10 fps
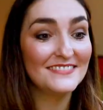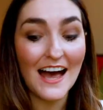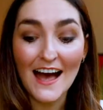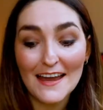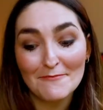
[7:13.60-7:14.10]

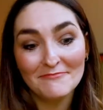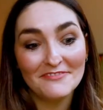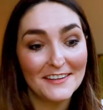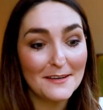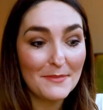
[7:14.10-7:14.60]
time
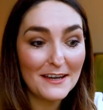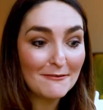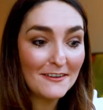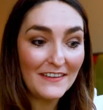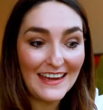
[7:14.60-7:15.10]
for the big
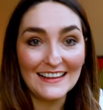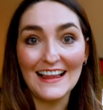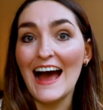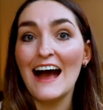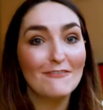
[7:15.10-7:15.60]
reveal.
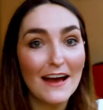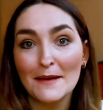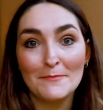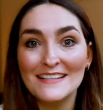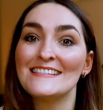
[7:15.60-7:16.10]
Have
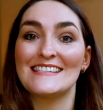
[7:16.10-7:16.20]
I been